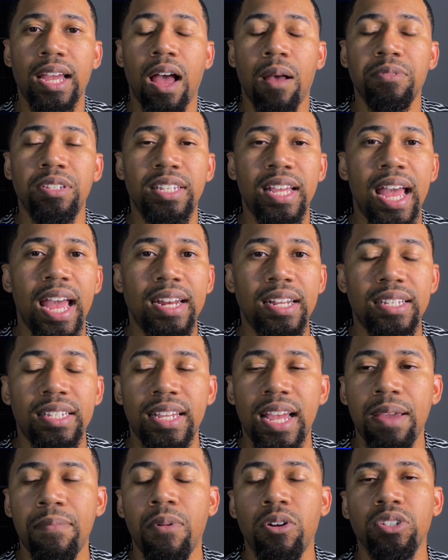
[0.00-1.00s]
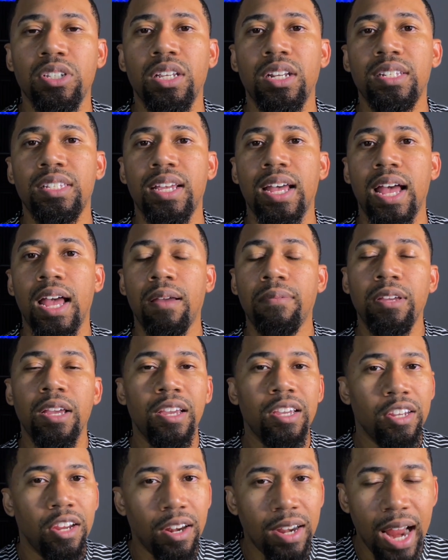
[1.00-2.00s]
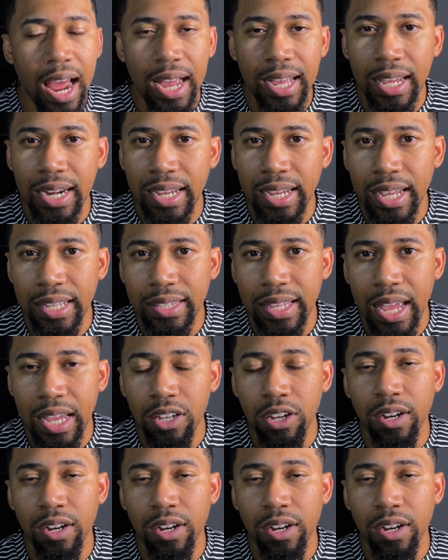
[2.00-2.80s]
I'm sad to say most of the time, you're not gonna get that.